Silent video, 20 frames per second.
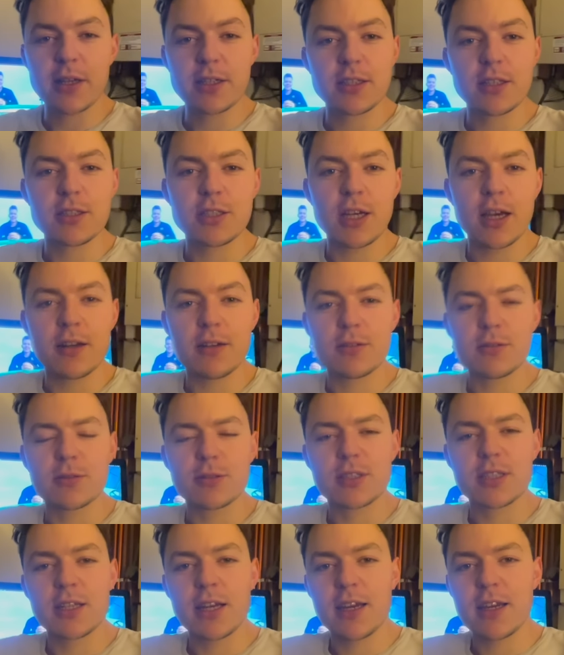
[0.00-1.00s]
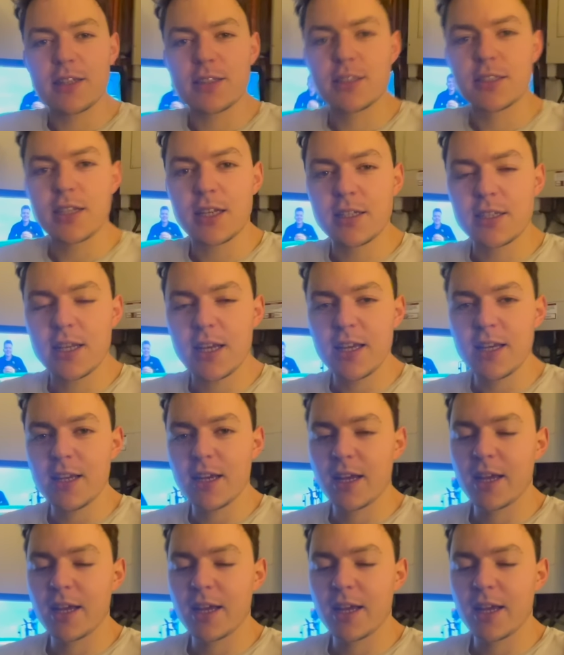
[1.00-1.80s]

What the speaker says: to the channel. Today it's Sunday,